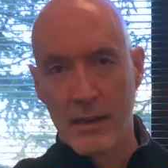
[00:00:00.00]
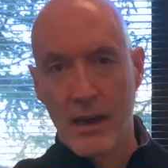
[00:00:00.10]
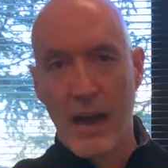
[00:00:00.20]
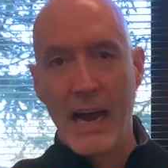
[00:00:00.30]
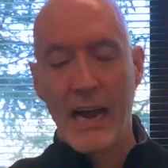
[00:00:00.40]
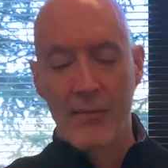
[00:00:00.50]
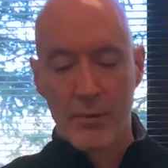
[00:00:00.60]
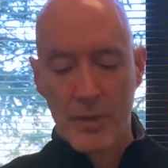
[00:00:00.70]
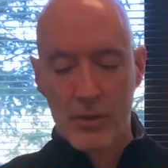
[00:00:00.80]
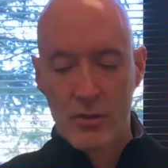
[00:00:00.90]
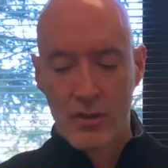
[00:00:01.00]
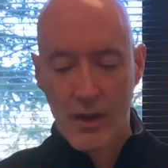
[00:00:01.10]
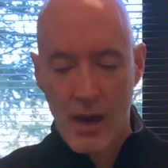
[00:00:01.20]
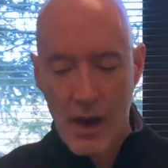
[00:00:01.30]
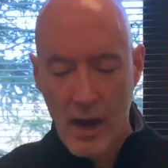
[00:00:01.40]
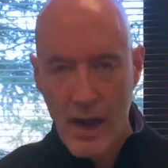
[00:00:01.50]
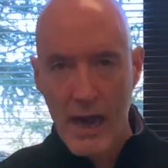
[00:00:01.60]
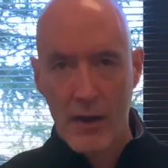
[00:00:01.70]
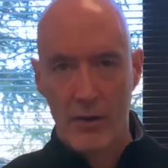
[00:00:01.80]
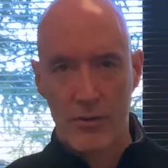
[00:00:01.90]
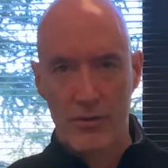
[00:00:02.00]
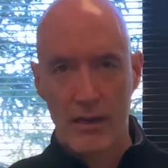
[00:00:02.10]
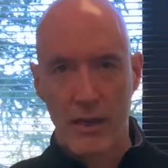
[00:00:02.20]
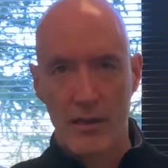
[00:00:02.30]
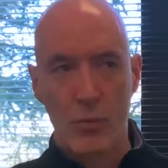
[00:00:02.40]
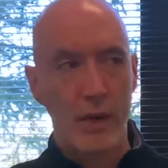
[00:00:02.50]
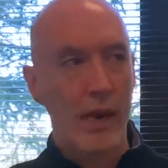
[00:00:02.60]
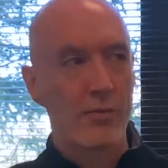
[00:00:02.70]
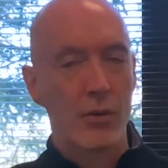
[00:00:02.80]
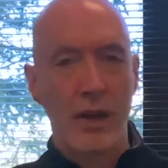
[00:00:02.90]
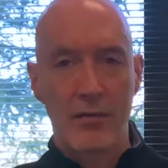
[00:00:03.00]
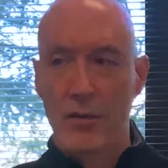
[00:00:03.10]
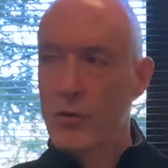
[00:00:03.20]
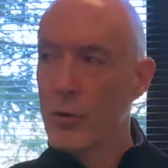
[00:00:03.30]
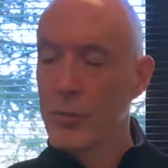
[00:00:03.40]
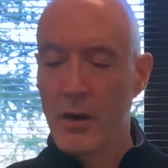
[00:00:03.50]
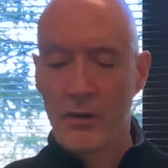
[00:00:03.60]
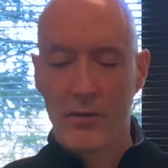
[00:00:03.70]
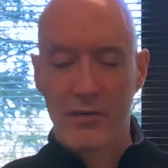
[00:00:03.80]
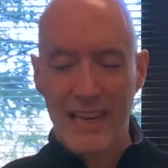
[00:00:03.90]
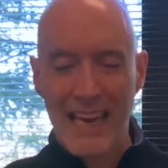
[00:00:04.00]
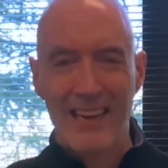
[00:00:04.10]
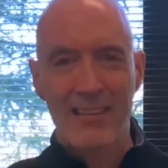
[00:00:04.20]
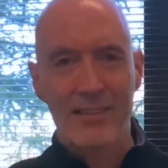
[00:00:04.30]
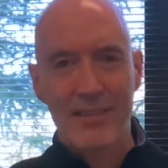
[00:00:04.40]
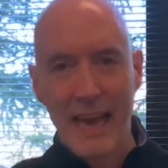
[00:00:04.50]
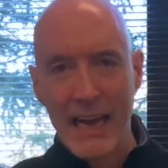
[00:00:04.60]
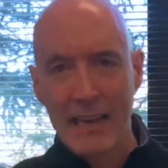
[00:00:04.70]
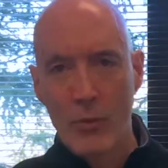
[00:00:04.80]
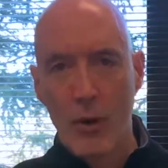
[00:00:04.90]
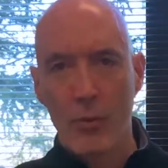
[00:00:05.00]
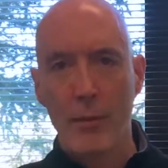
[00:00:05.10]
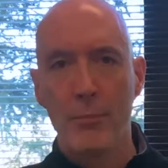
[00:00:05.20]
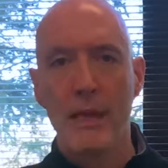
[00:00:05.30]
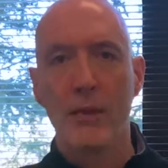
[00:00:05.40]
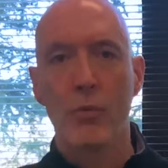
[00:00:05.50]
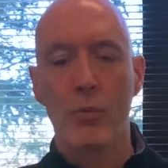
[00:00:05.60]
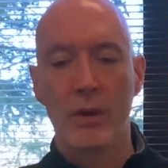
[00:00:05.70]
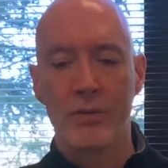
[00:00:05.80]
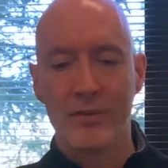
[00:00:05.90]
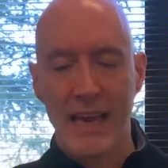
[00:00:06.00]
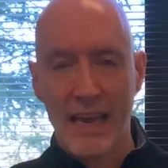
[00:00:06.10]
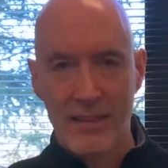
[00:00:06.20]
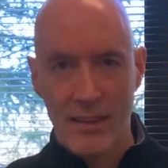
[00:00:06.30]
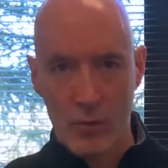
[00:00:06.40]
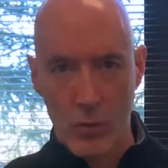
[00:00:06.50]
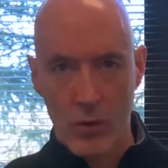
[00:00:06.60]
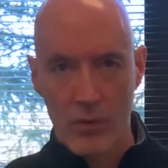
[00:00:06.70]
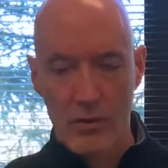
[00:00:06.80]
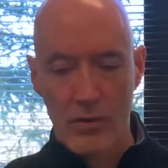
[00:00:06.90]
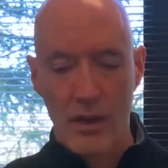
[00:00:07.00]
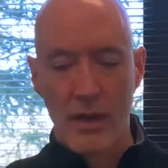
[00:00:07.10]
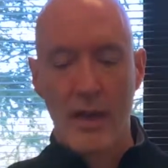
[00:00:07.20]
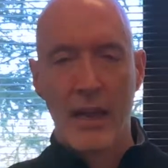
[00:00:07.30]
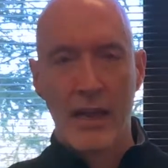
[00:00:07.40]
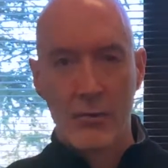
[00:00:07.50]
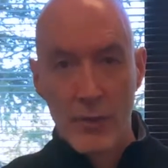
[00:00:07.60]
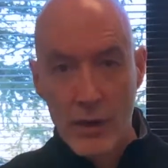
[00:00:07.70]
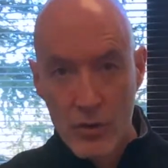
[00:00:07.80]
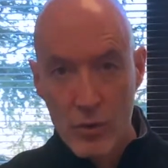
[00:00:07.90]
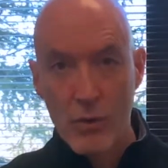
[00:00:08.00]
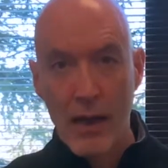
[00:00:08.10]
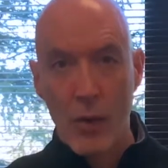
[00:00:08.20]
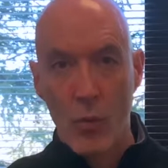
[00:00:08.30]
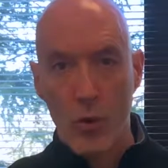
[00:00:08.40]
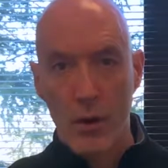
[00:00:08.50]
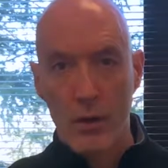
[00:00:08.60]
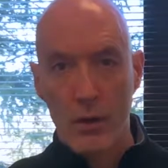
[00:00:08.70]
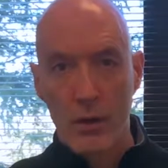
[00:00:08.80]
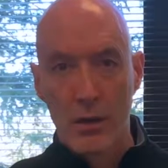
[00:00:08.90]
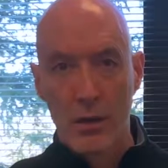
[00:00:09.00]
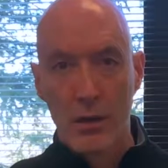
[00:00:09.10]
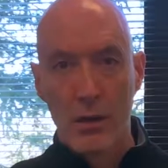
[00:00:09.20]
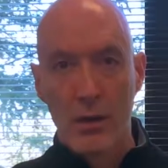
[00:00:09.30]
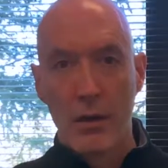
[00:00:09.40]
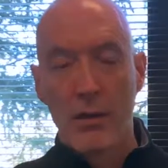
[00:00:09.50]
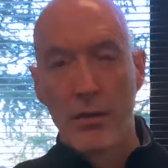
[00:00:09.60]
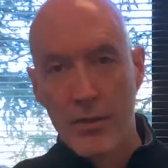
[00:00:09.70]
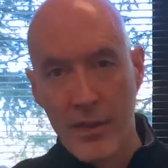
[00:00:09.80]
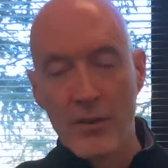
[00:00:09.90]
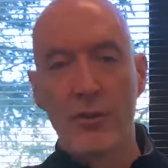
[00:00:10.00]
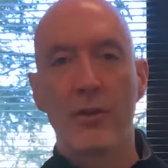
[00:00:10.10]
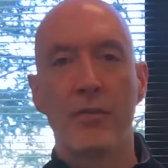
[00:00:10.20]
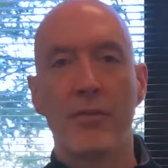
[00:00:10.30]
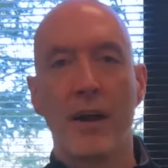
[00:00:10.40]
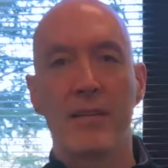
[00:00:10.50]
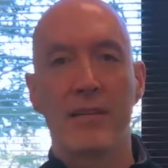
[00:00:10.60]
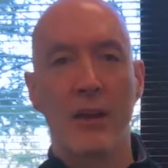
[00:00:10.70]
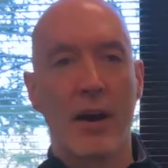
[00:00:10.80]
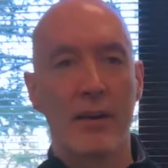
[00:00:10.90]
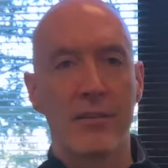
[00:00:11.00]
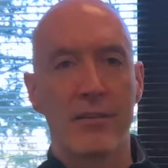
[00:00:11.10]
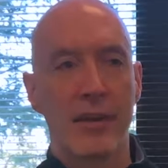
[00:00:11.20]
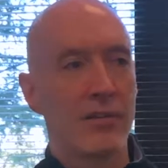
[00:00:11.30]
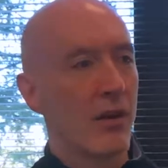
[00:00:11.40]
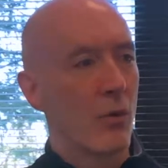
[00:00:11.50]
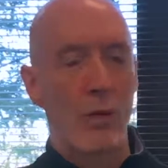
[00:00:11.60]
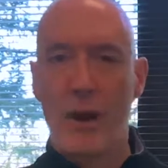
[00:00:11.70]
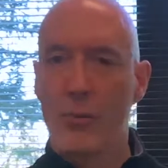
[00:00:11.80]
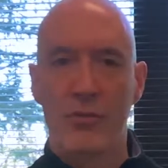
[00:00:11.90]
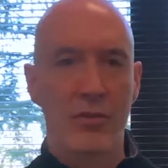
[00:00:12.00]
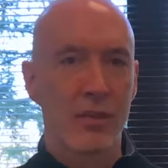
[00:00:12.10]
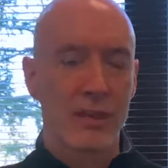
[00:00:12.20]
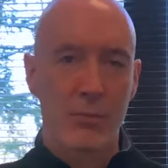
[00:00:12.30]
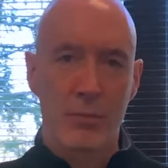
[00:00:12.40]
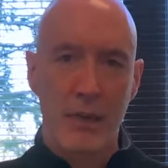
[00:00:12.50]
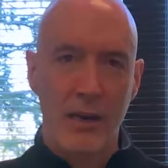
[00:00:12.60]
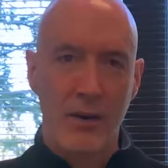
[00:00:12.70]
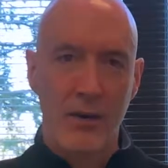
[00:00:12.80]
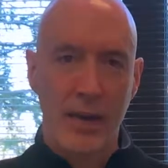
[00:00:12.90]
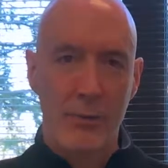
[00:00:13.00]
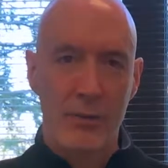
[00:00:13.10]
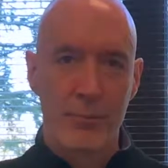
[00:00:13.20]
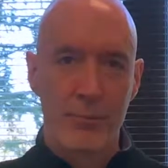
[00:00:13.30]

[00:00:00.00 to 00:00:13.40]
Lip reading: I have to make sure that I understand it. We have to, as a group, understand exactly what we mean when we say these words. And if we do that work, then you're going to find that the audience says, wow, it was just like they were speaking our language.